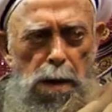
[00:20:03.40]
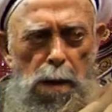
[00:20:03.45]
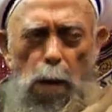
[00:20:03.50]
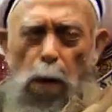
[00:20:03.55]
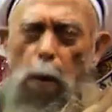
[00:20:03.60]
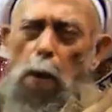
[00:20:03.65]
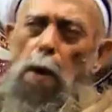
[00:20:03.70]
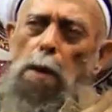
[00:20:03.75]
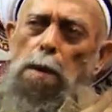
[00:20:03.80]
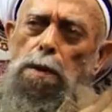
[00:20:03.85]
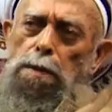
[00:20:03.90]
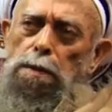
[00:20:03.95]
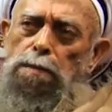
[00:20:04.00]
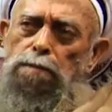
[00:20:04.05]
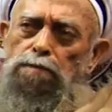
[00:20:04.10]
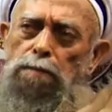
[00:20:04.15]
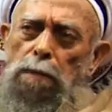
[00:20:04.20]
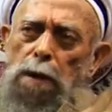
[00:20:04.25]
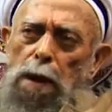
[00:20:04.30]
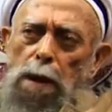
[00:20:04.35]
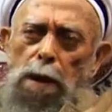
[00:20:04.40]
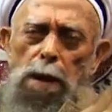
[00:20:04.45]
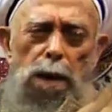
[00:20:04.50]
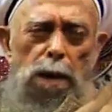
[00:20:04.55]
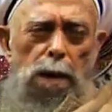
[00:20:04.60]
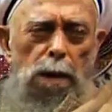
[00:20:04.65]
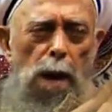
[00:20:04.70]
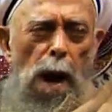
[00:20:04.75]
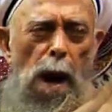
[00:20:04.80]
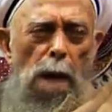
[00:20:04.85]
or
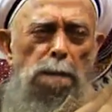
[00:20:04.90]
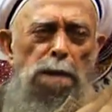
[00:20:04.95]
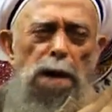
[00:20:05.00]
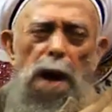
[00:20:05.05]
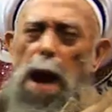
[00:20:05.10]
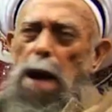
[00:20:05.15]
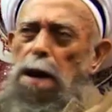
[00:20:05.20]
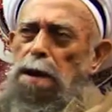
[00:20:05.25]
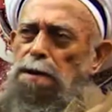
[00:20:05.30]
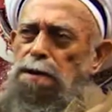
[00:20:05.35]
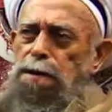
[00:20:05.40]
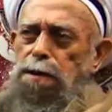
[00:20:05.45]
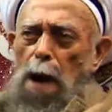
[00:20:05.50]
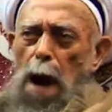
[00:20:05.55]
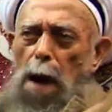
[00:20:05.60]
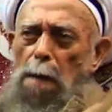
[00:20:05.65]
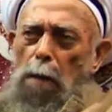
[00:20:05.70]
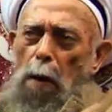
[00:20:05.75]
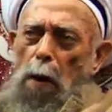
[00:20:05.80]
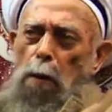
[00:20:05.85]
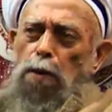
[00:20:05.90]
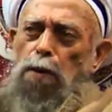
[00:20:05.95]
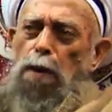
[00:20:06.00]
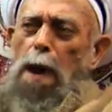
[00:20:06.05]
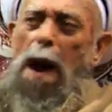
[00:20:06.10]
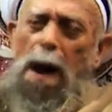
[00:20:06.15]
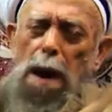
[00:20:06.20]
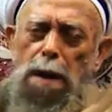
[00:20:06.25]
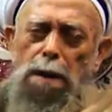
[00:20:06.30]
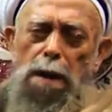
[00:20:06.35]
Coming Islam on
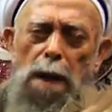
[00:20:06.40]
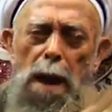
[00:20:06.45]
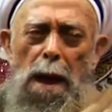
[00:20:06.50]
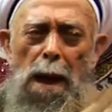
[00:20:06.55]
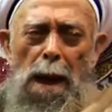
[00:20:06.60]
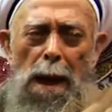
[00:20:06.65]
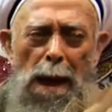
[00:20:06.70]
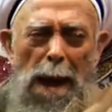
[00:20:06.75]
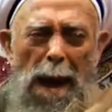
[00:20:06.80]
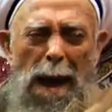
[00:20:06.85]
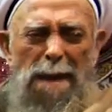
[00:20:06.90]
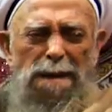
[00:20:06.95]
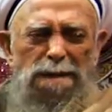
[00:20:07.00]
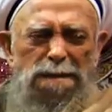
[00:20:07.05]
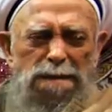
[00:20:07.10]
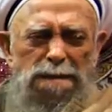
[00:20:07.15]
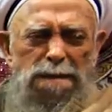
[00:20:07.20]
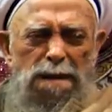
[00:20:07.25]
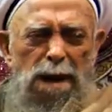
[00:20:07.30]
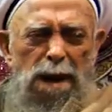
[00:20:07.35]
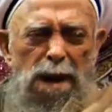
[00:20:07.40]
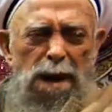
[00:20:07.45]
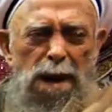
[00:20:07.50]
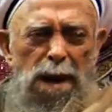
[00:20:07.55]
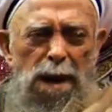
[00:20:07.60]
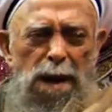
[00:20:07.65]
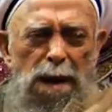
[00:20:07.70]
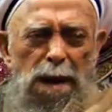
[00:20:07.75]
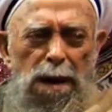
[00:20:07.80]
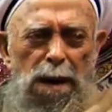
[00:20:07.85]
your heads
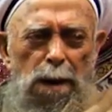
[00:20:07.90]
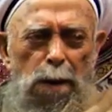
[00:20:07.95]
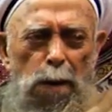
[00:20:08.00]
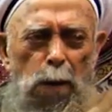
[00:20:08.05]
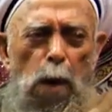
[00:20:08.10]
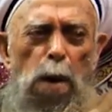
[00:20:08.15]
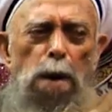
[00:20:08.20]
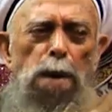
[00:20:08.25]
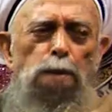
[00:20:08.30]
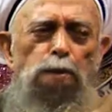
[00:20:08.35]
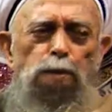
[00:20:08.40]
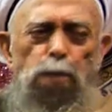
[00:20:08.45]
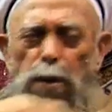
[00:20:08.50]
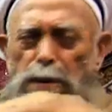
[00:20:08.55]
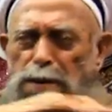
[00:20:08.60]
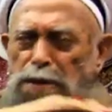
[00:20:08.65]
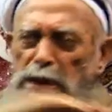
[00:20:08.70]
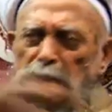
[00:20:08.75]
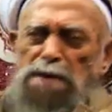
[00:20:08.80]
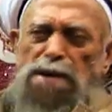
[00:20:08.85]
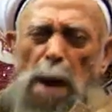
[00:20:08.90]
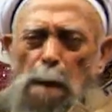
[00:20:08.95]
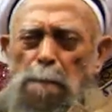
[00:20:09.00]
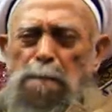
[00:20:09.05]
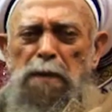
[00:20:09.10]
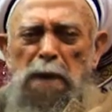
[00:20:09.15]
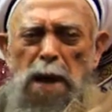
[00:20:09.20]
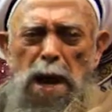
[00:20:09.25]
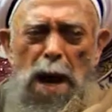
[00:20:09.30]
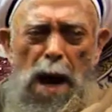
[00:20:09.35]
going to
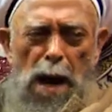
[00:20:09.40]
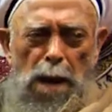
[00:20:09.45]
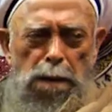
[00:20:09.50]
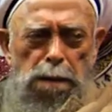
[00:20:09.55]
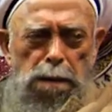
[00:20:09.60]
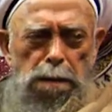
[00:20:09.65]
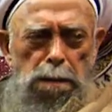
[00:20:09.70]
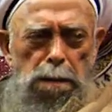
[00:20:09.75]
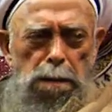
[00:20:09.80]
disappear.